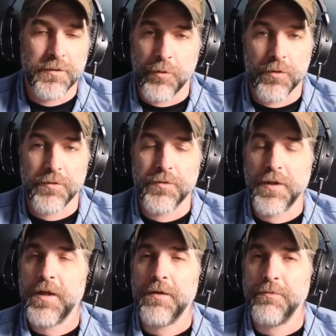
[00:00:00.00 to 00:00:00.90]
nor do
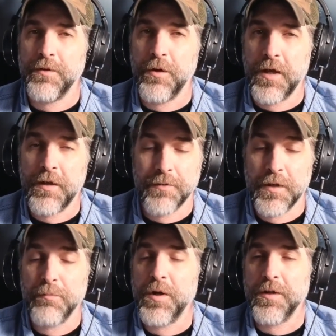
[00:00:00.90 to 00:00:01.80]
they have
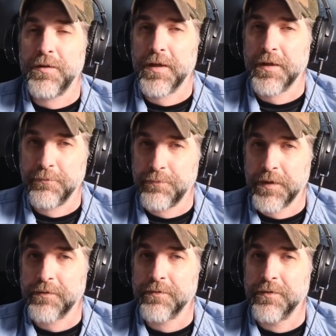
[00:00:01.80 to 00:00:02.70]
anybody that can
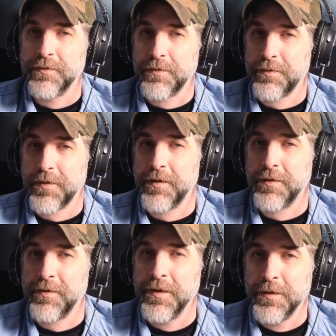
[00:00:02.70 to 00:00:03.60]
fix the thing.